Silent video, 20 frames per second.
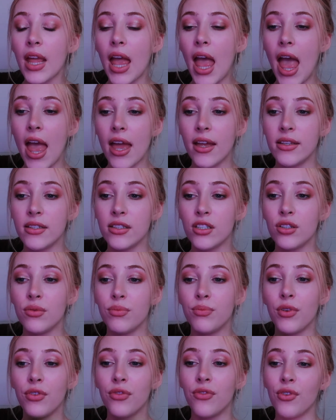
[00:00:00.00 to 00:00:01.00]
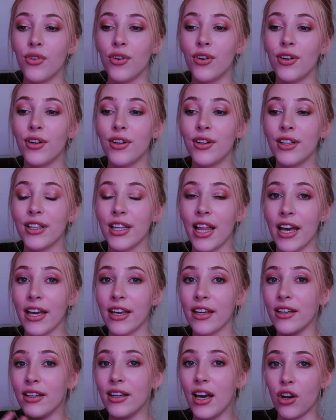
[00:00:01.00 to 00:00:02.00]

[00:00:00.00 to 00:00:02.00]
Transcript: And before, like,